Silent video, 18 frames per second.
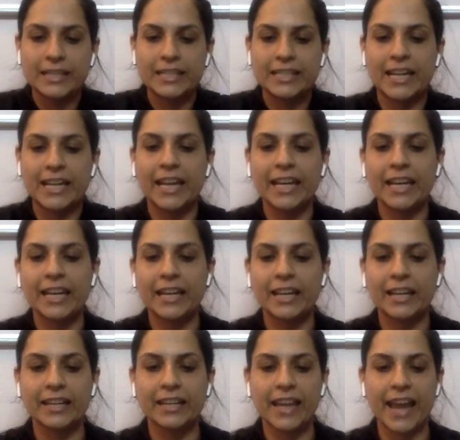
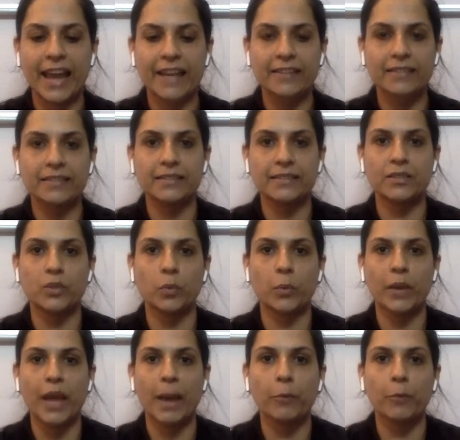tin. Yes, this is the
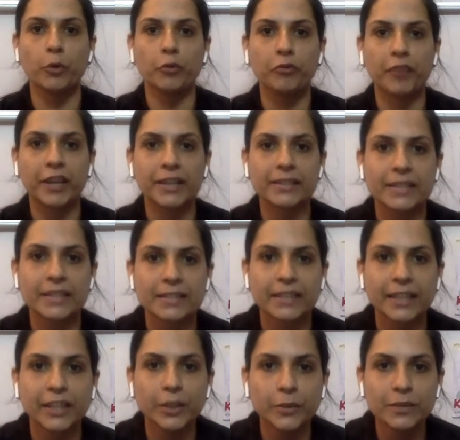way I'm going to fix
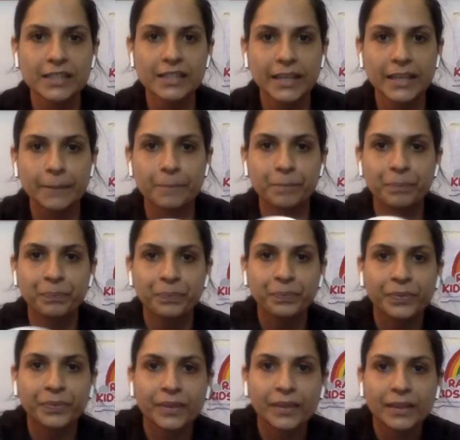it. Can you see?
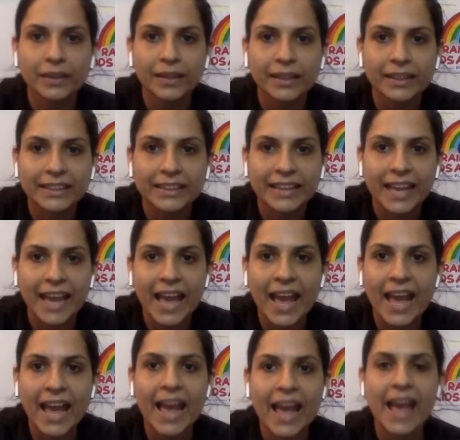
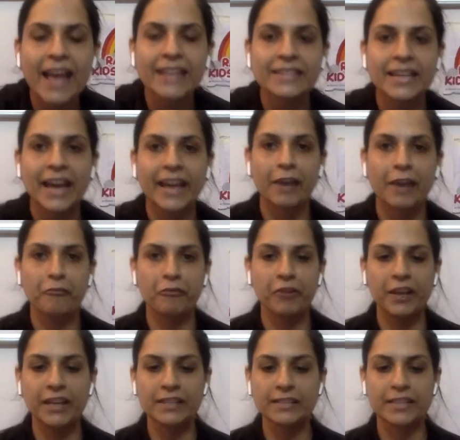Yes, I have
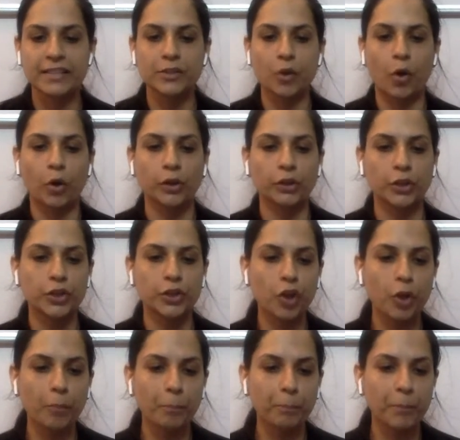fixed it on the
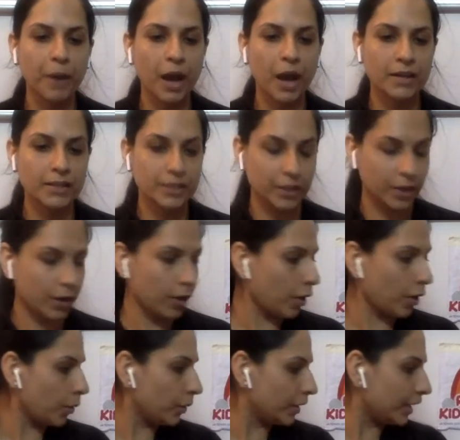top part.
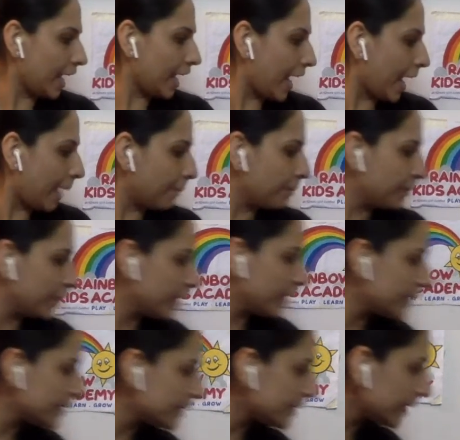Okay.
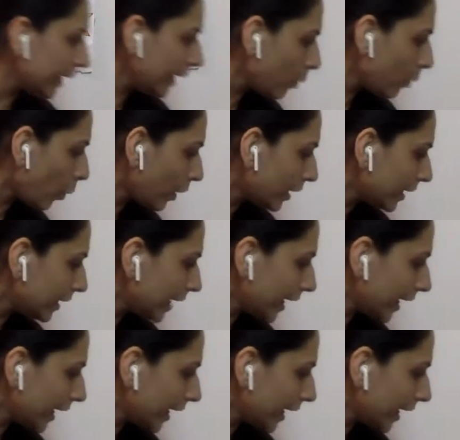See, what did